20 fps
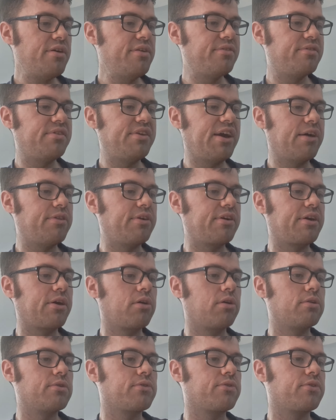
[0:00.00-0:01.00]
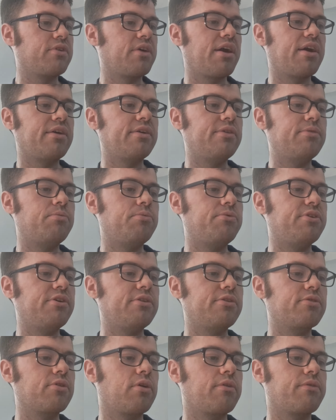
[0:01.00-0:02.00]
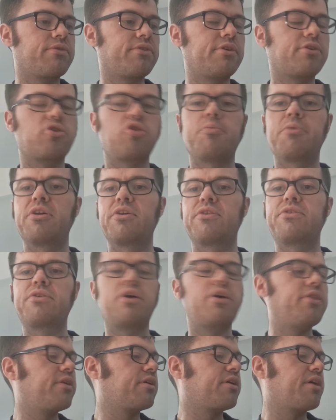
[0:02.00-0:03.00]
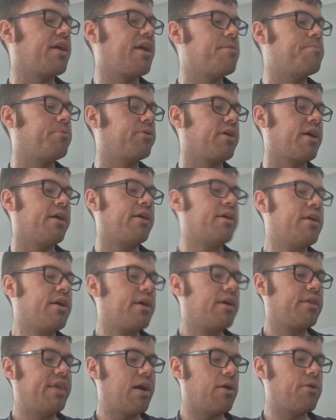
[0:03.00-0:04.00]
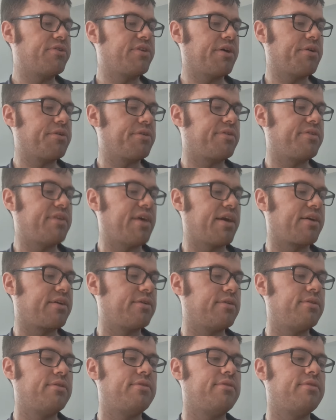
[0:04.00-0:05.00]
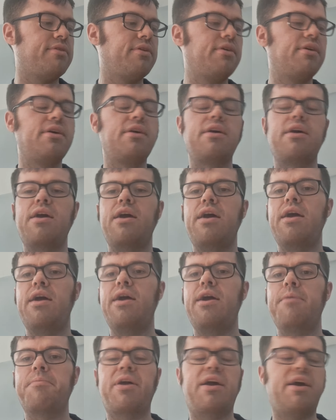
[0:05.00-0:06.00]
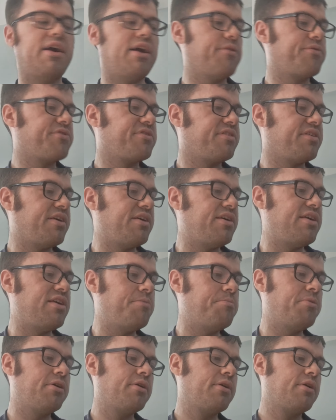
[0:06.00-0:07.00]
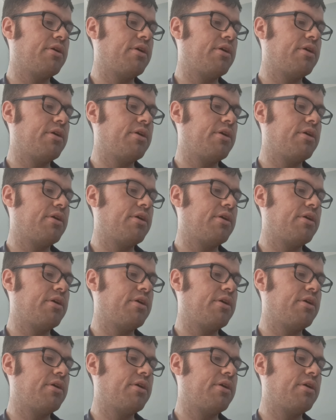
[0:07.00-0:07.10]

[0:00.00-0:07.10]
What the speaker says: see how they get on. So yeah, he didn't obviously come on at all in the game. But yeah, that was our second half team.